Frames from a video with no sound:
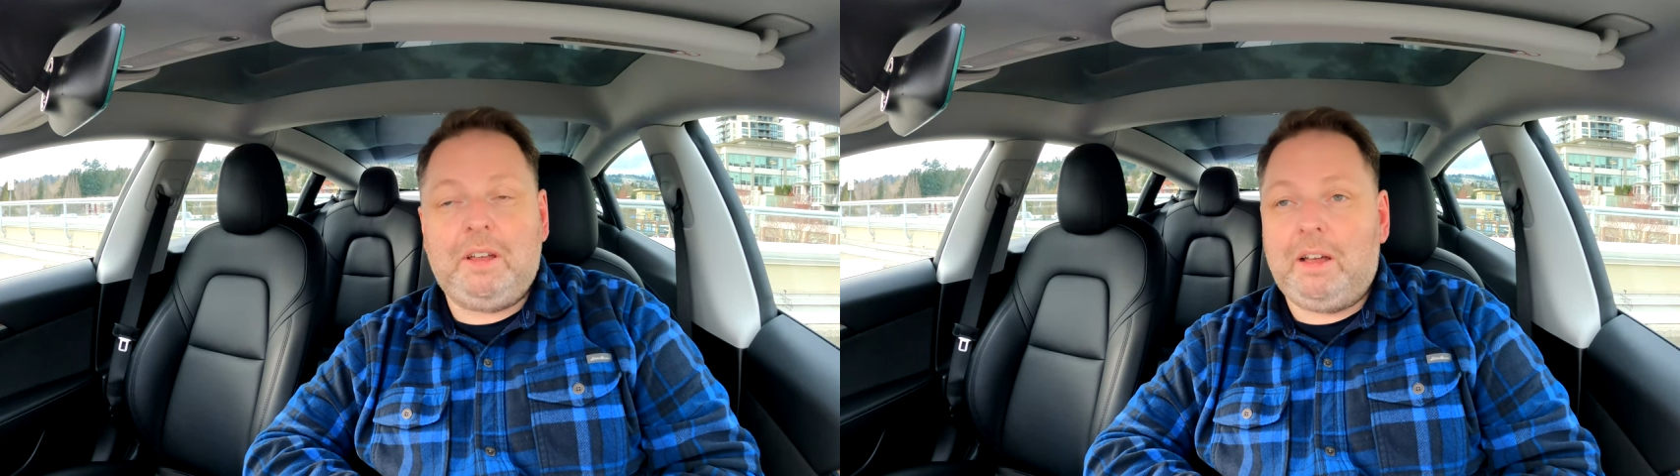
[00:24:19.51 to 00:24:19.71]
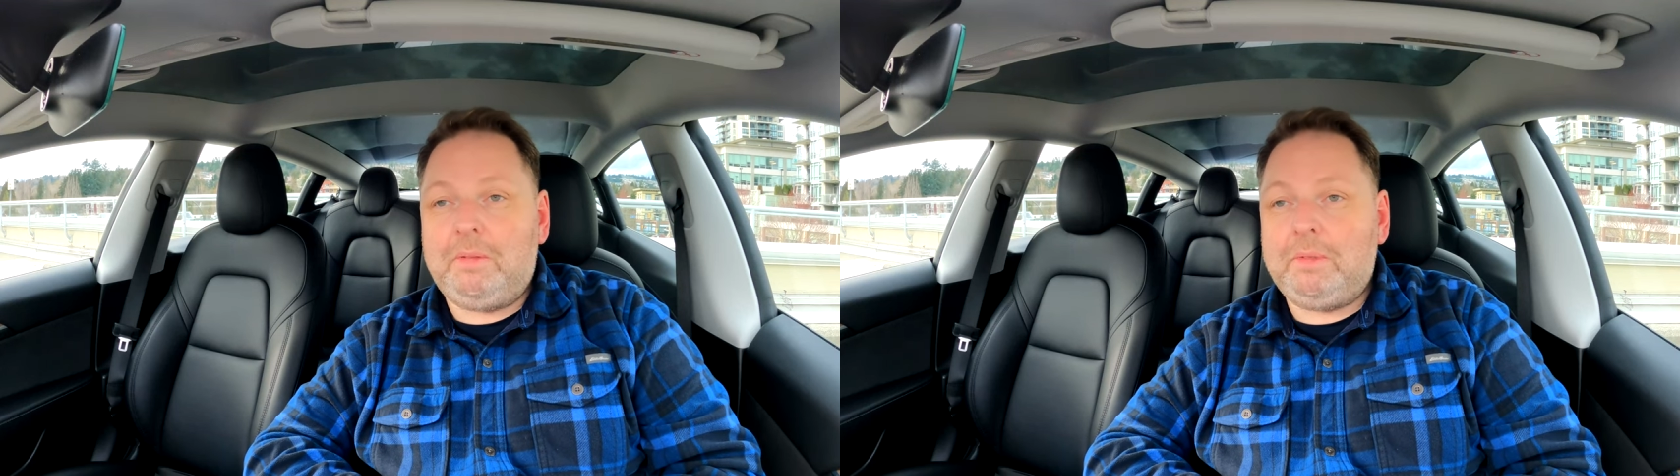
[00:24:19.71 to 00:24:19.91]

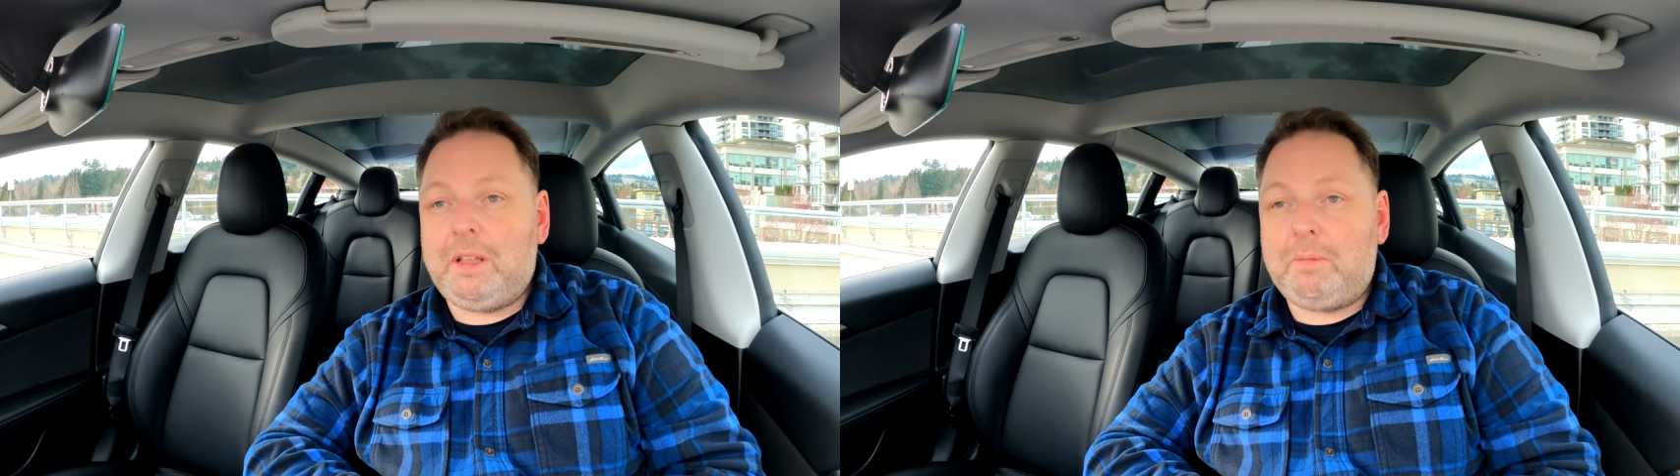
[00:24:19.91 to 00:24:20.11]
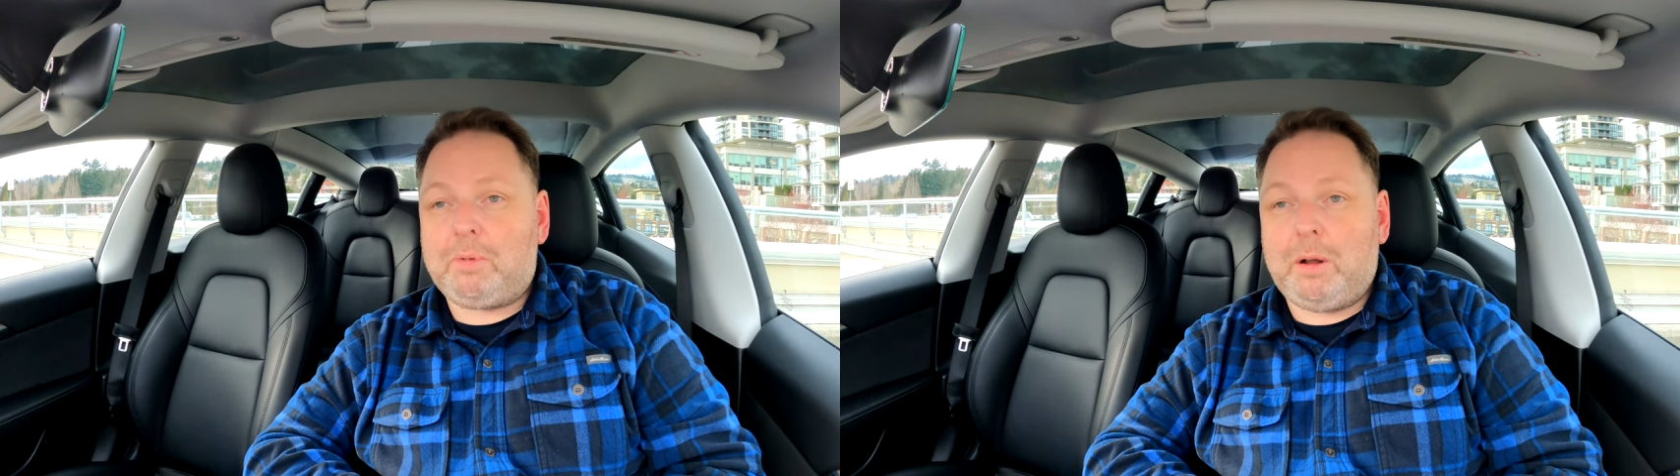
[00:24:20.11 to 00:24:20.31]

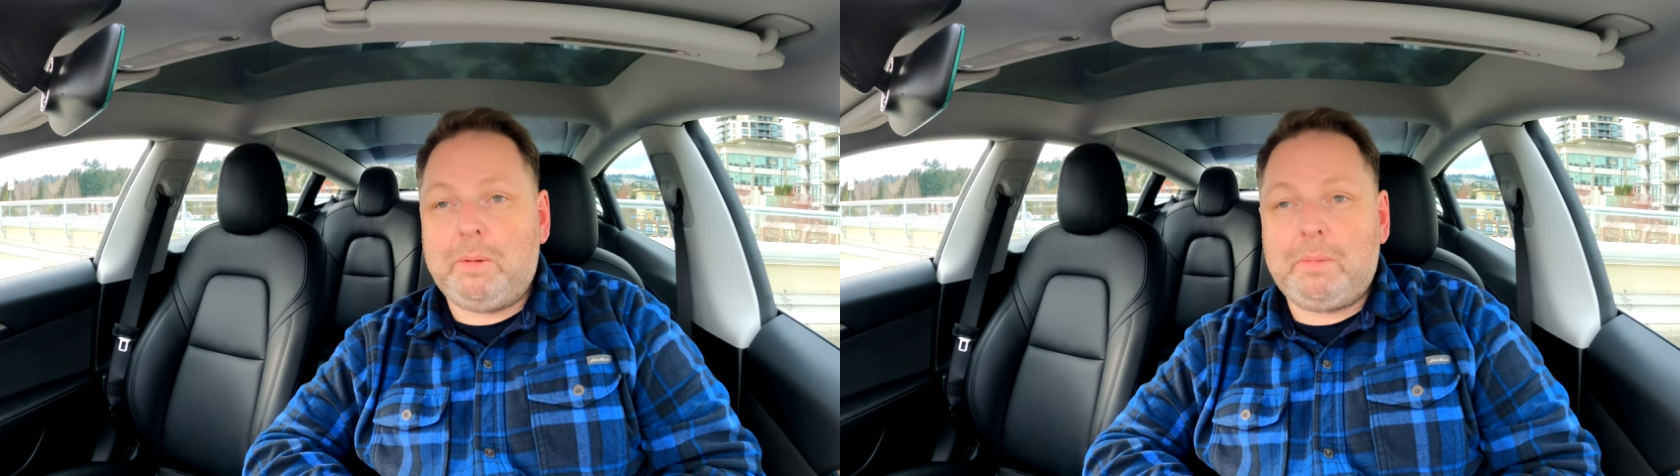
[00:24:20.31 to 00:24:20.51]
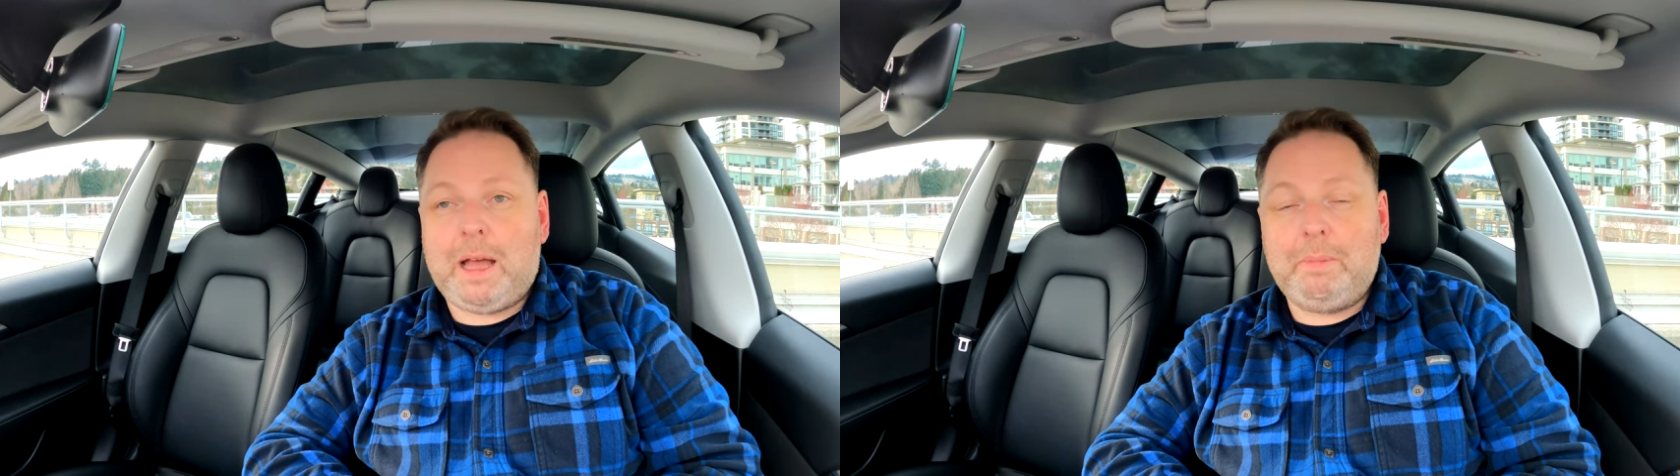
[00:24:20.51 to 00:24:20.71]
that
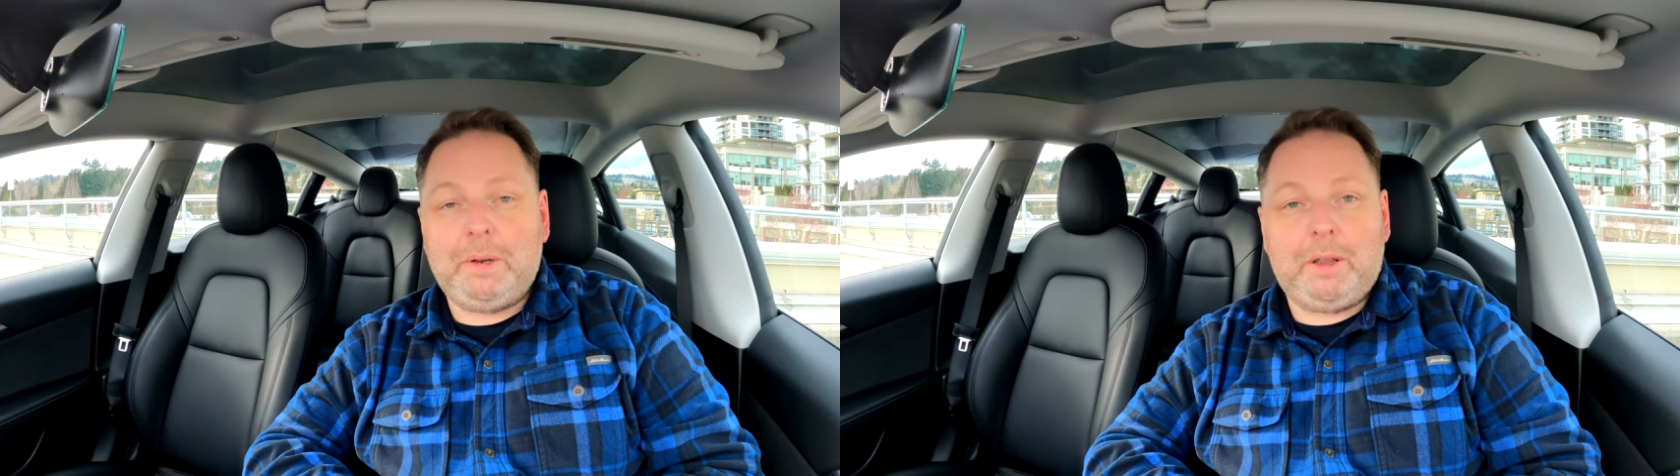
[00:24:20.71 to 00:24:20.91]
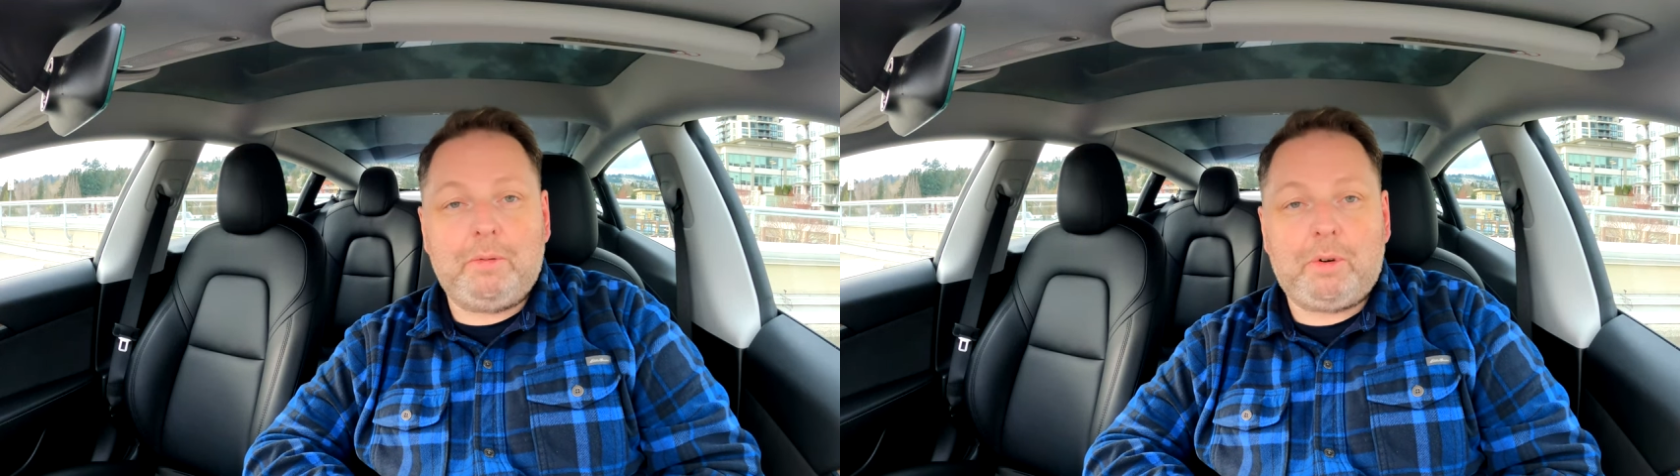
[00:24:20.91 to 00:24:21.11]
problem
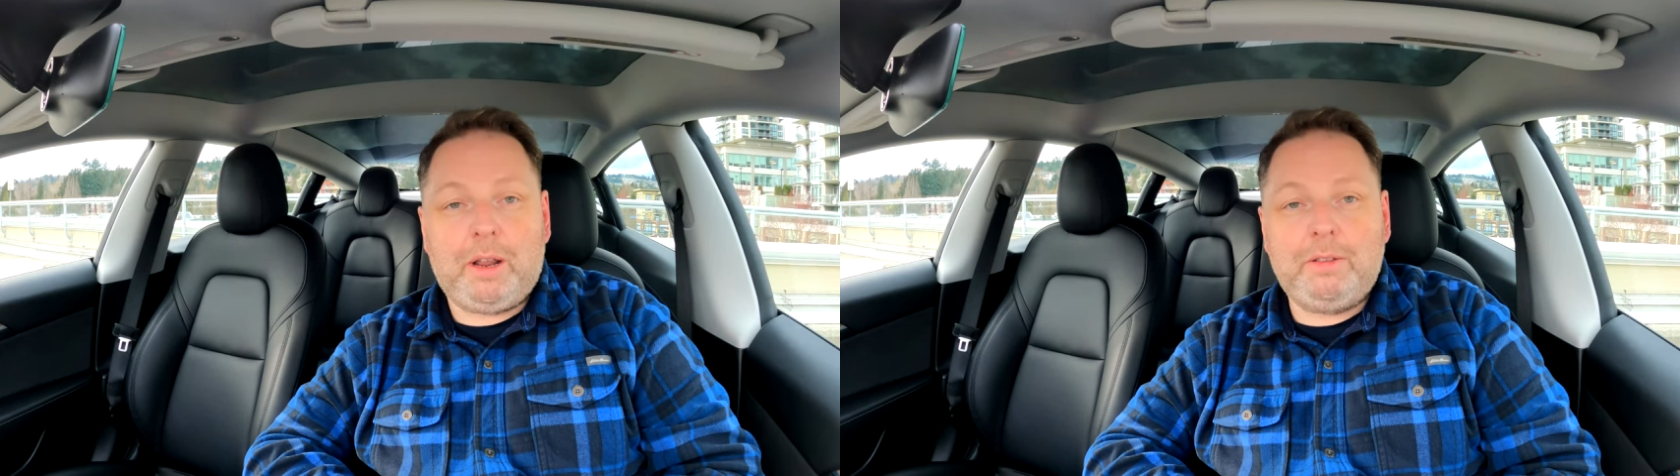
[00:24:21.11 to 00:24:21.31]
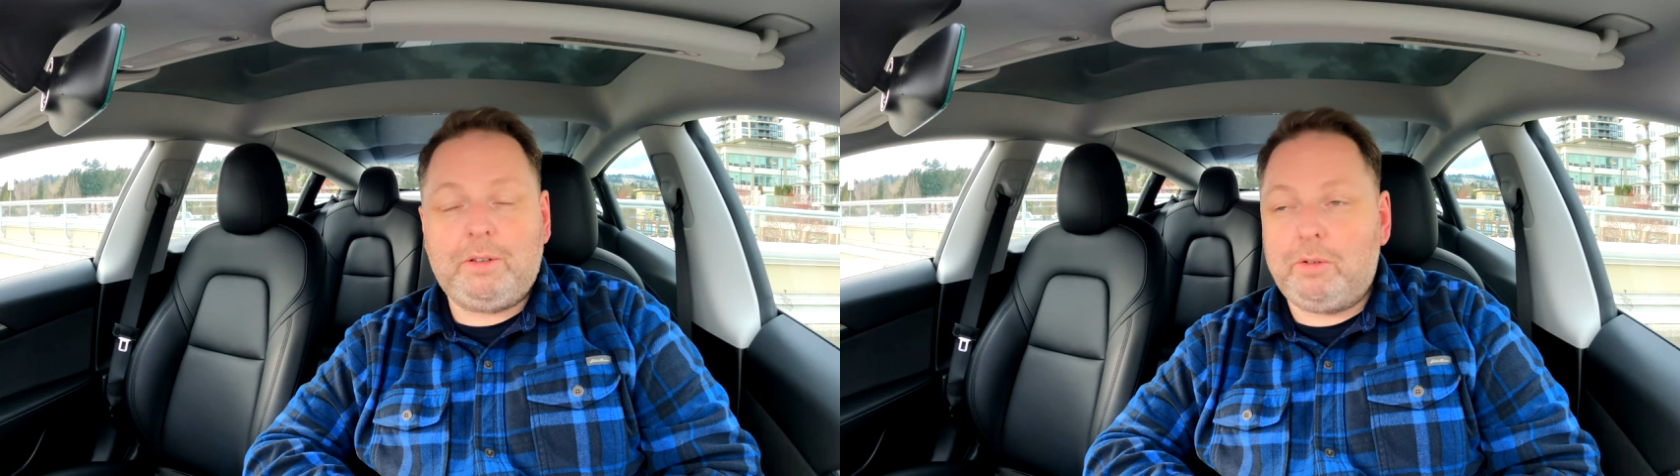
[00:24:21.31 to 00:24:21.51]
happening, right?